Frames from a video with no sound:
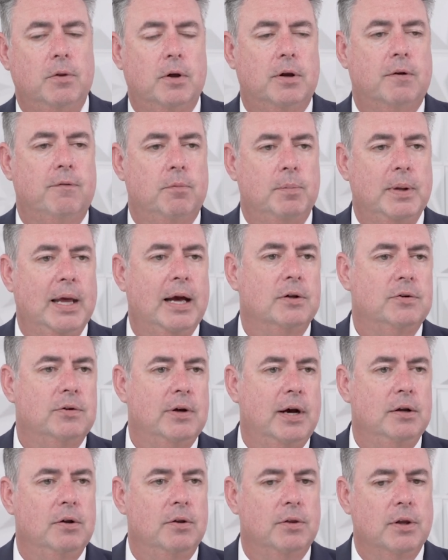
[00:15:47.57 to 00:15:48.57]
looking from the
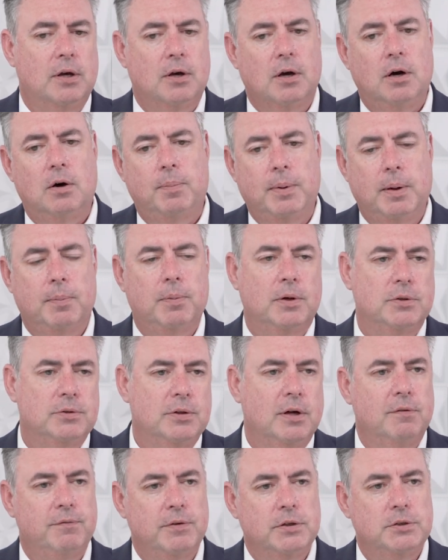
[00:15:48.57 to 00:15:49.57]
outside, you think, oh, people are
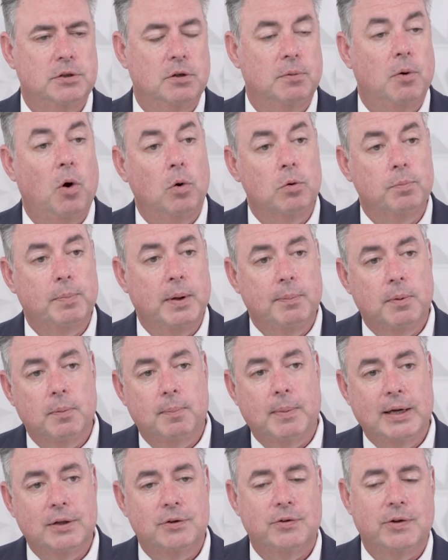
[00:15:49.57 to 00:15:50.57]
selfish. Old people
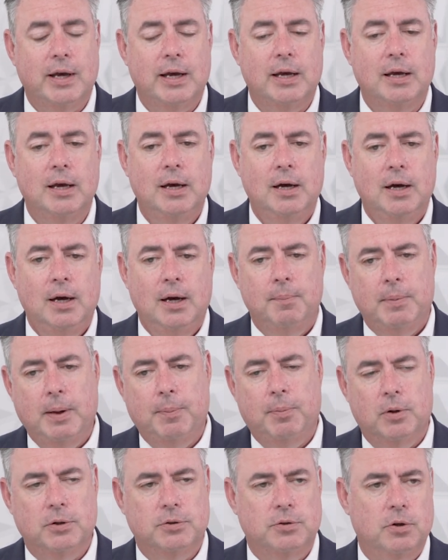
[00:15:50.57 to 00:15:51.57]
might say
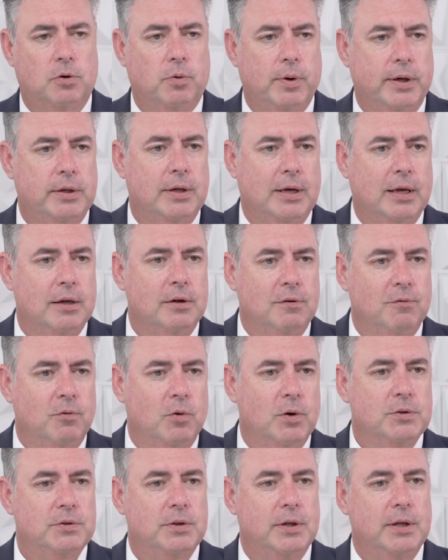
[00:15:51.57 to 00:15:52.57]
people are so quick to get a
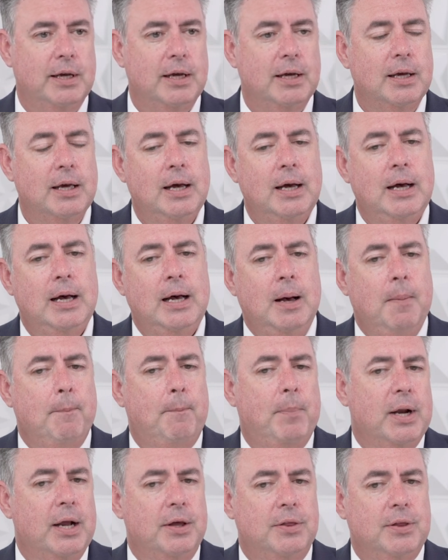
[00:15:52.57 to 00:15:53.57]
divorce today.
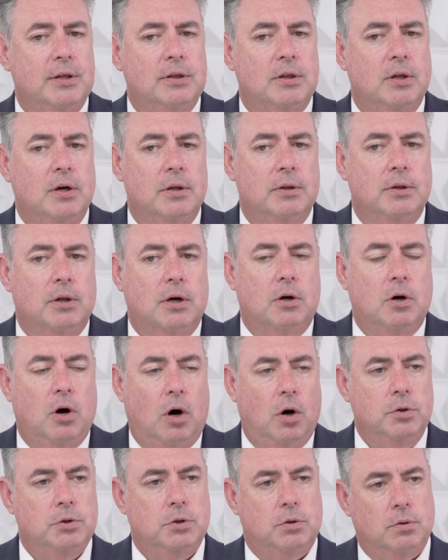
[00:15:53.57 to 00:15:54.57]
But I think the
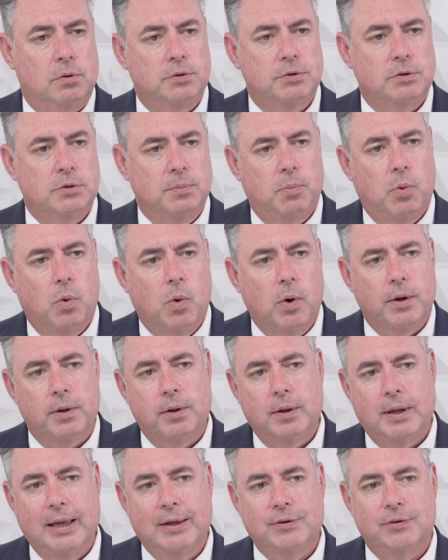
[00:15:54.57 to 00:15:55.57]
cultural support
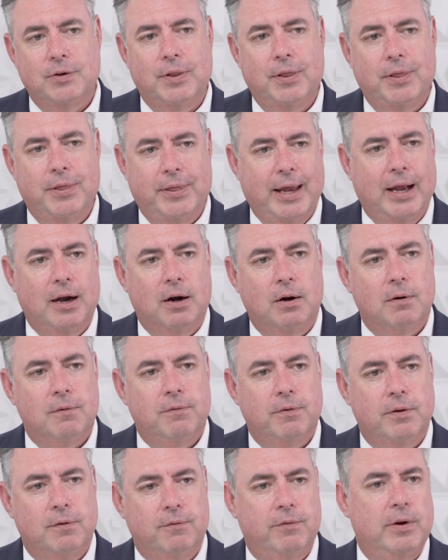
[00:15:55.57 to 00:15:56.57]
isn't there
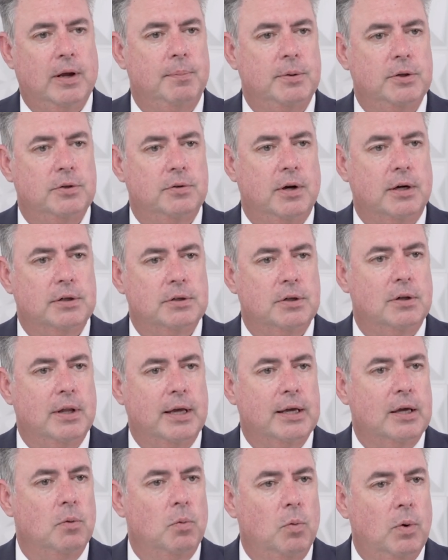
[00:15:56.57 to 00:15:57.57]
for the family structure
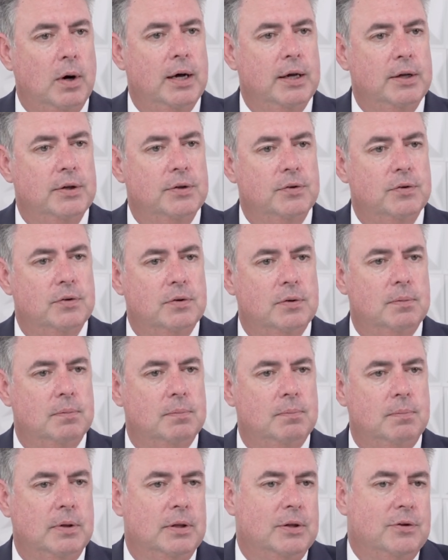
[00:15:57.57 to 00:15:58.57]
like it was
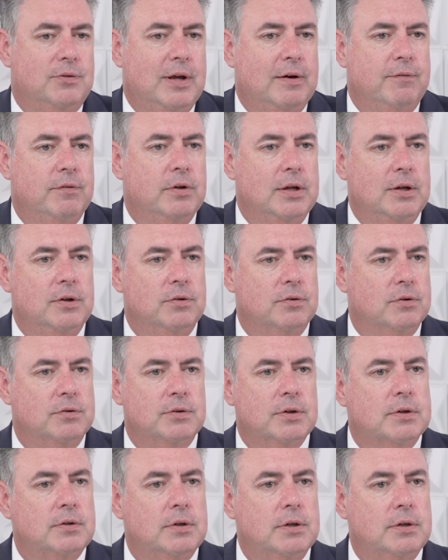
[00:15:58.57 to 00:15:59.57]
in the 70s or
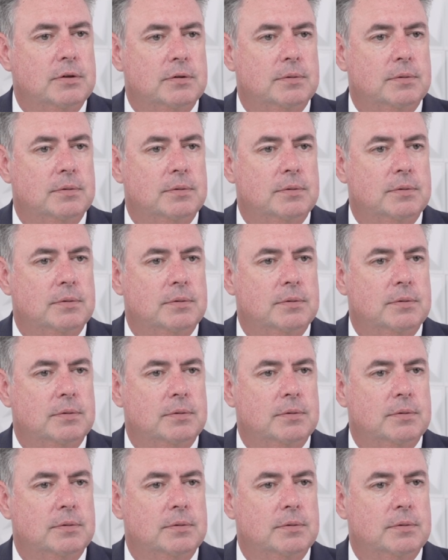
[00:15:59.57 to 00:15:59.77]
60s.